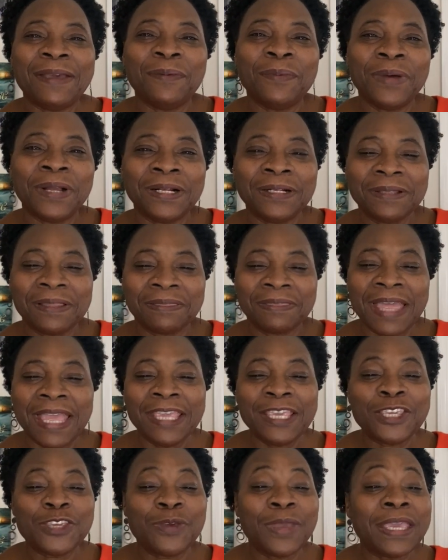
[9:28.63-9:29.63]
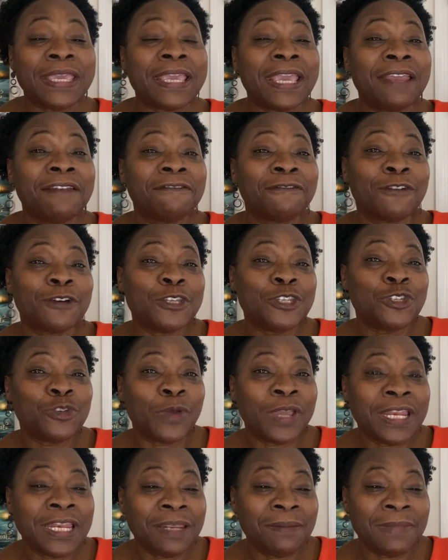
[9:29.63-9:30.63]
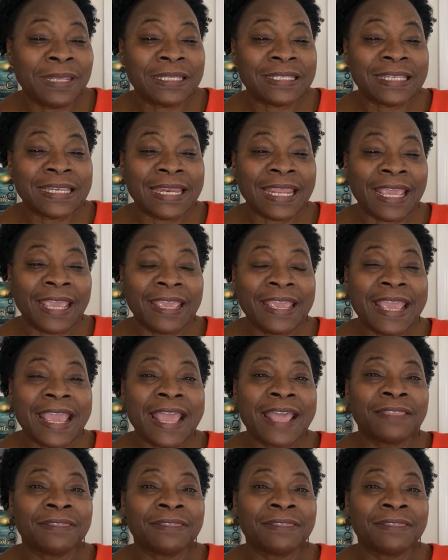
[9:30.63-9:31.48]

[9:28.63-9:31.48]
Well, thank you again for joining me today.